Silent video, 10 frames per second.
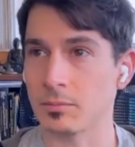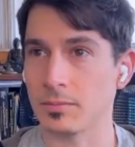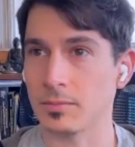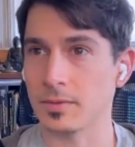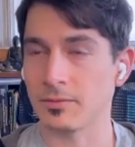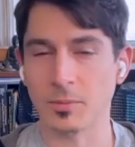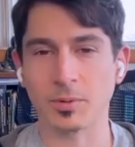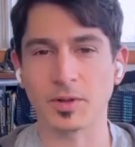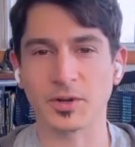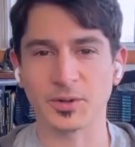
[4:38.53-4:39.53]
of the
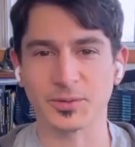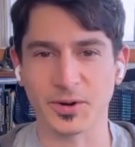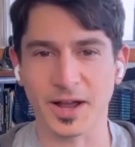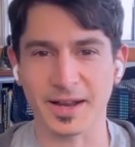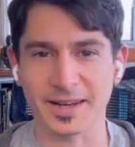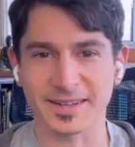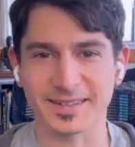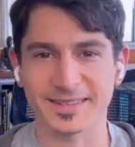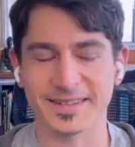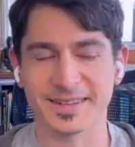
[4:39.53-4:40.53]
political variety,
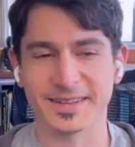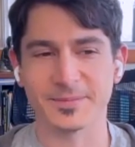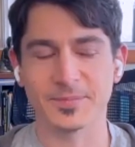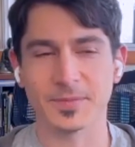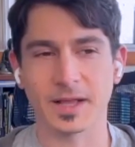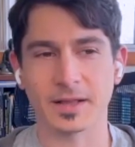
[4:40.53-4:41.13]
and